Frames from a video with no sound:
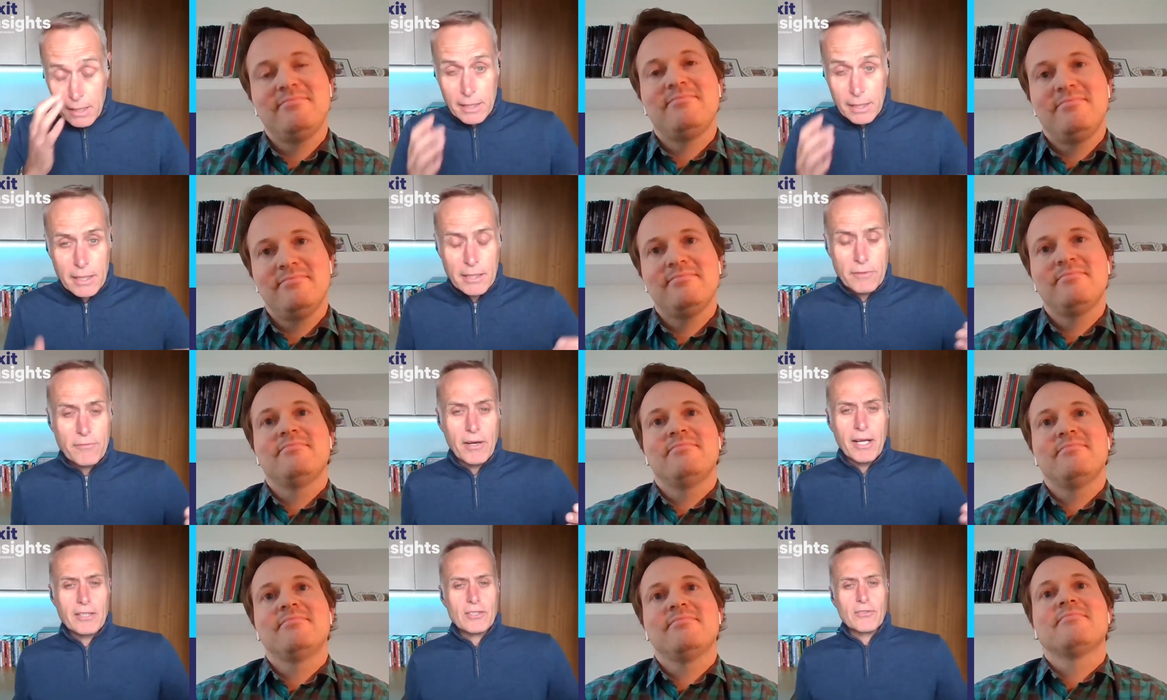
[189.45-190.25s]
Speaker 1: in
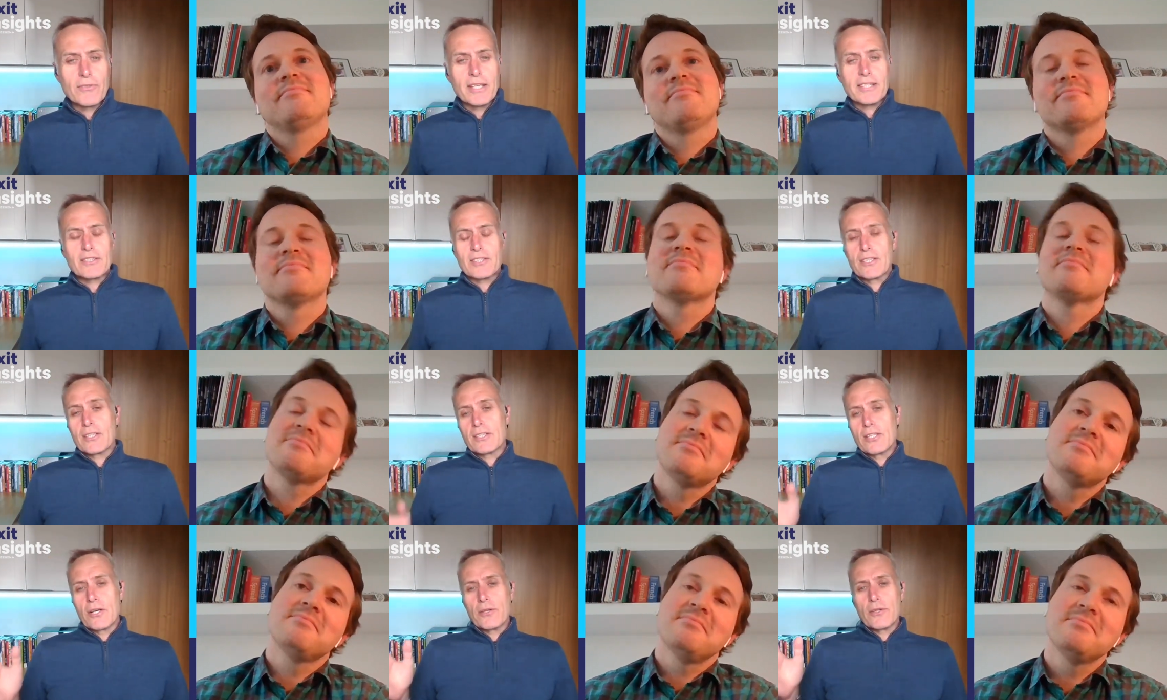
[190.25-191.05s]
advance of exit,
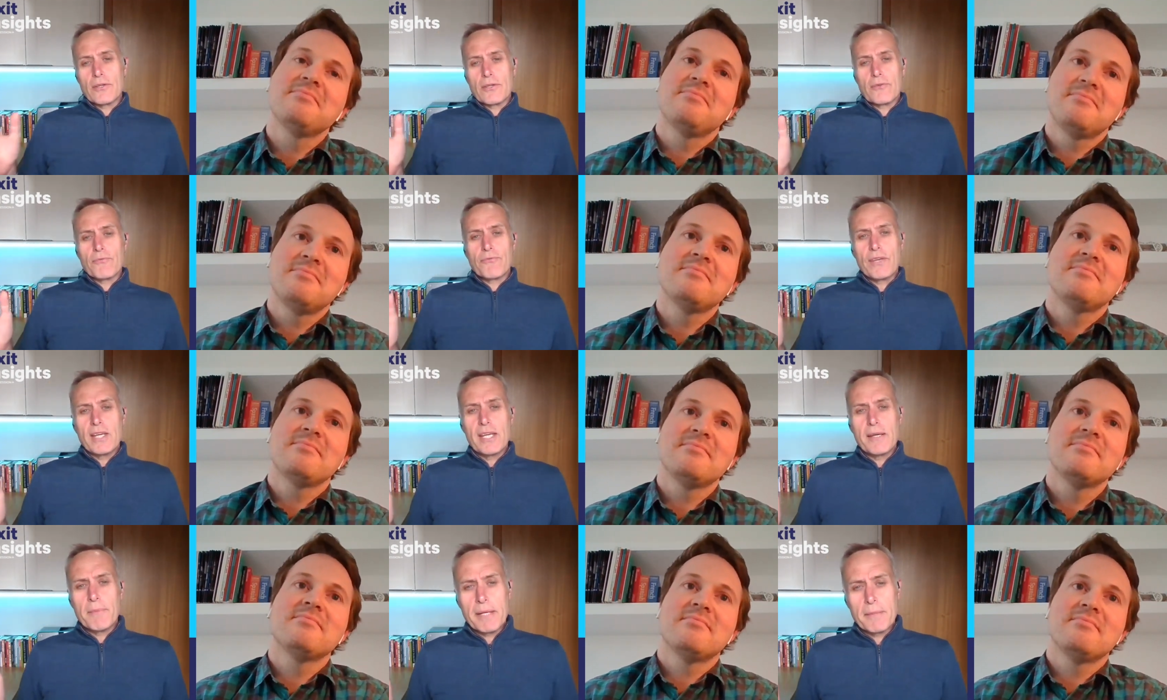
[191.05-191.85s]
you know, that the fear
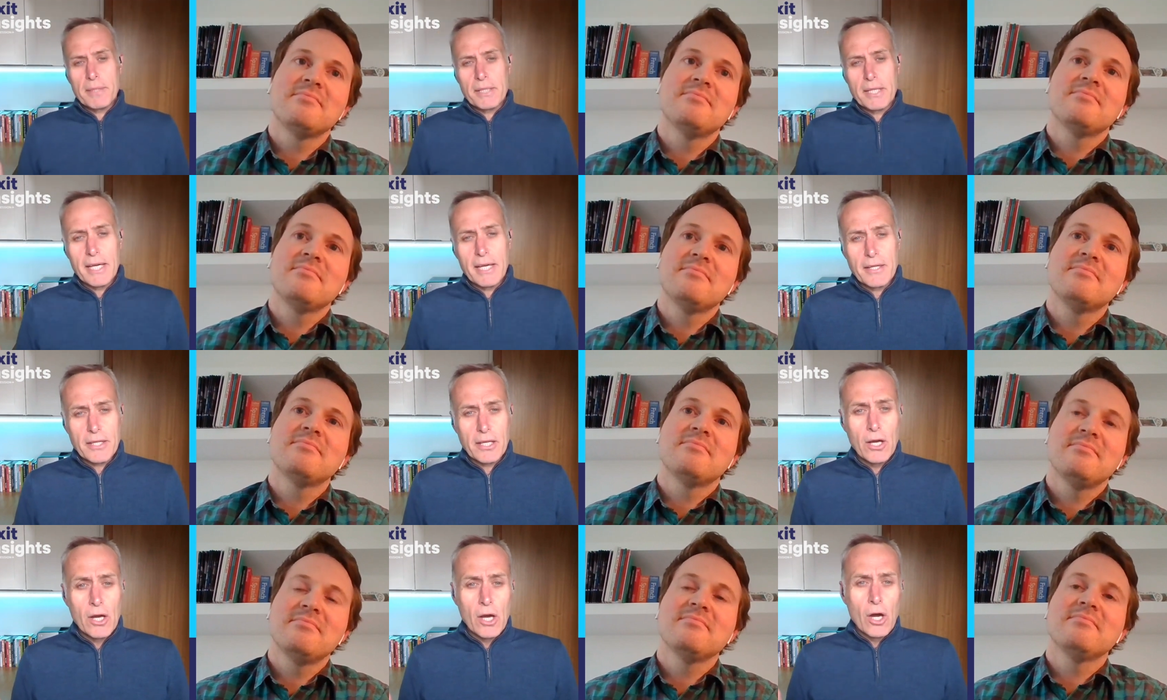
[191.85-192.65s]
may be there that,